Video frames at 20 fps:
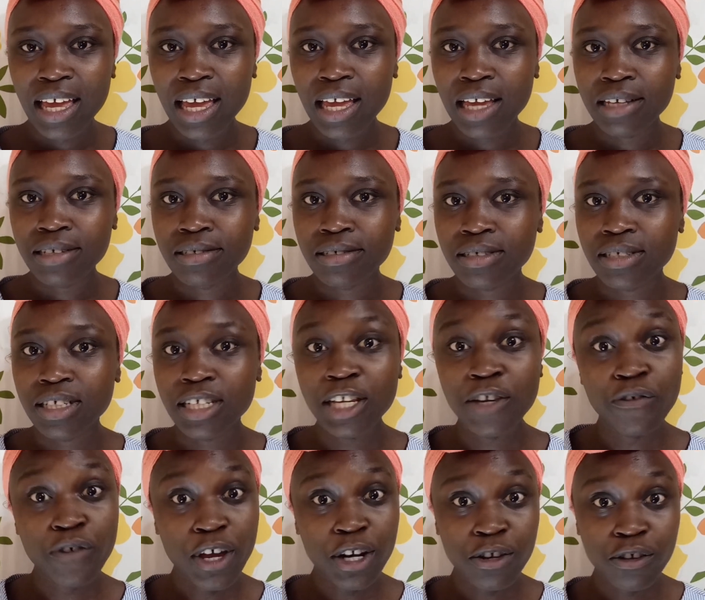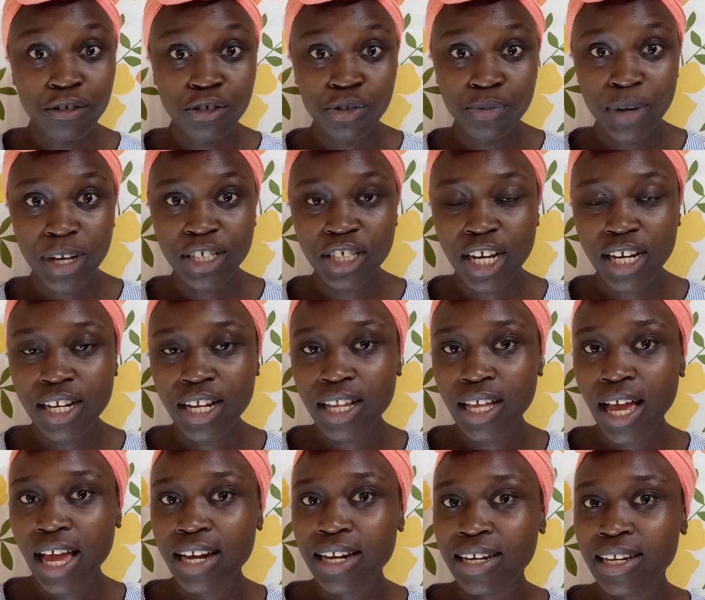and if you're new to my
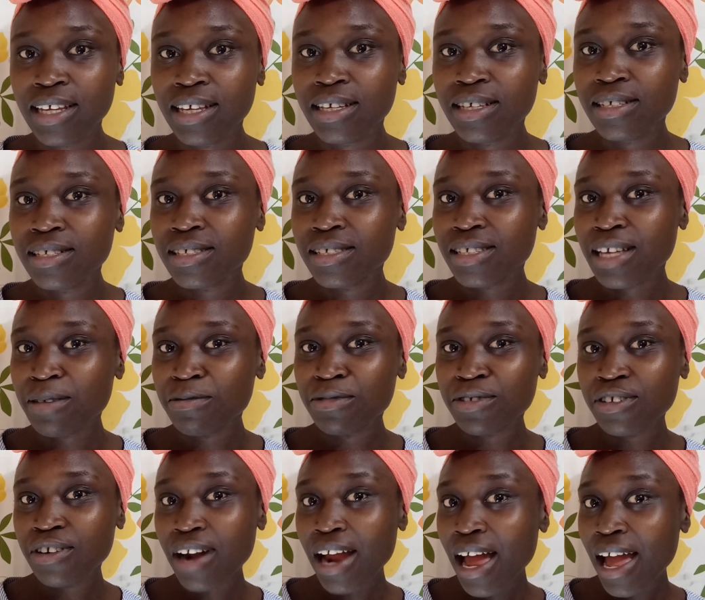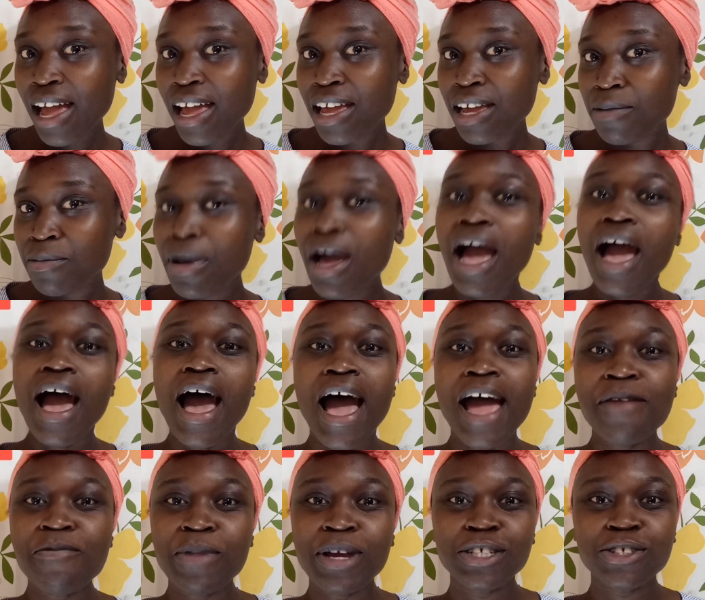channel, kindly subscribe
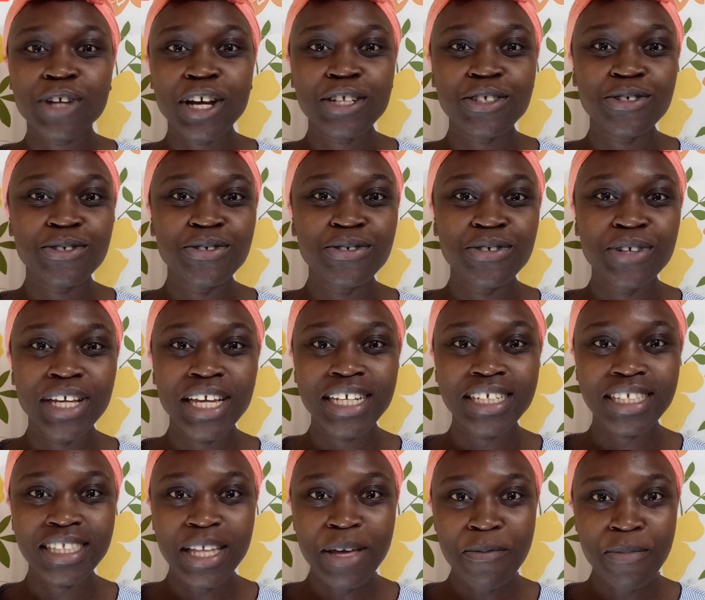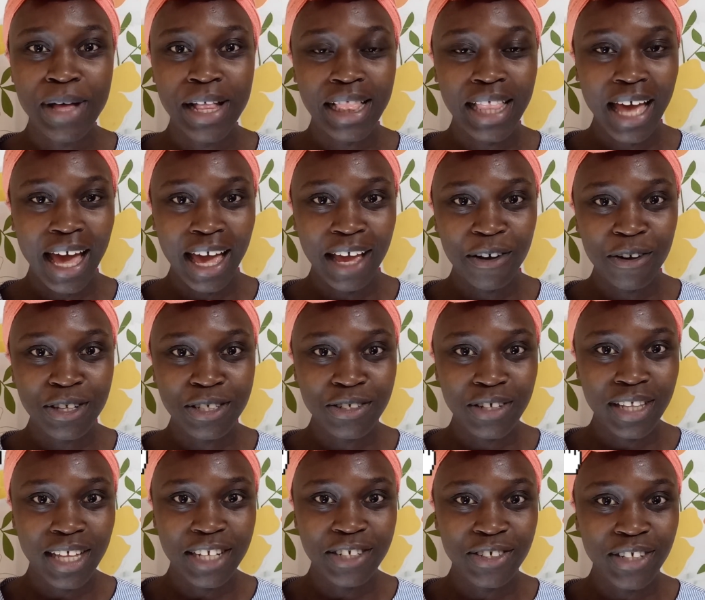and make sure to hit the bell icon
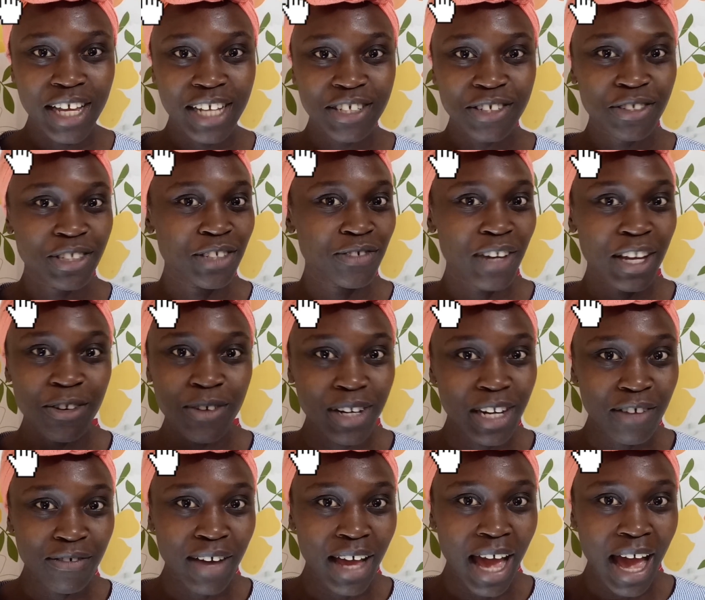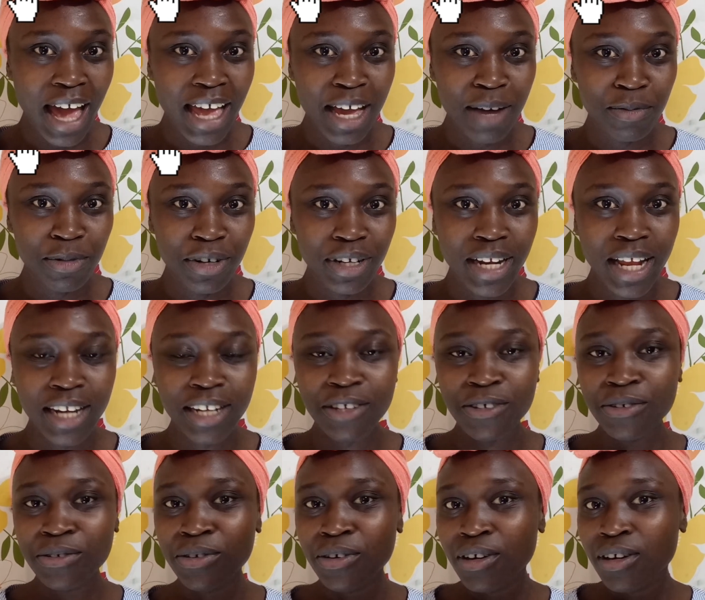so that you get notified whenever I upload a
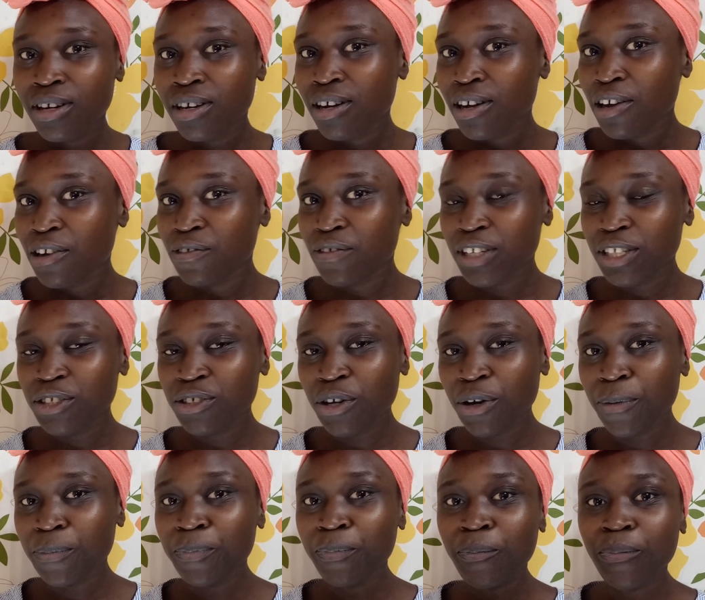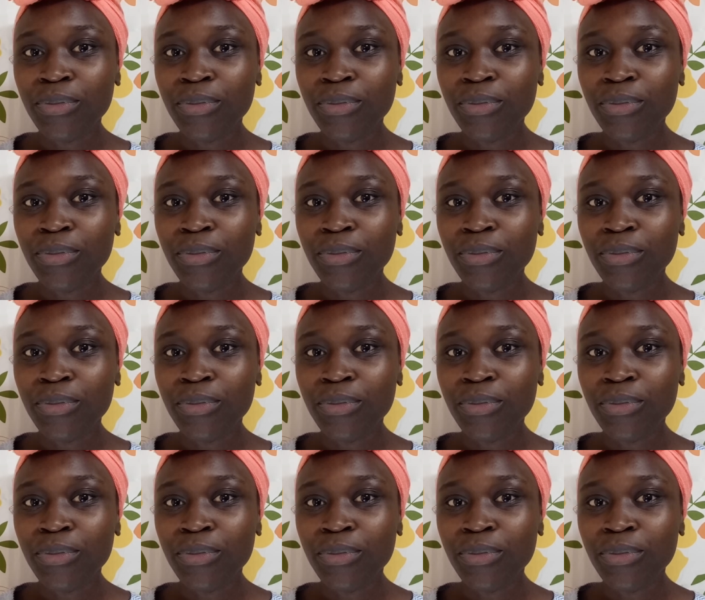new video.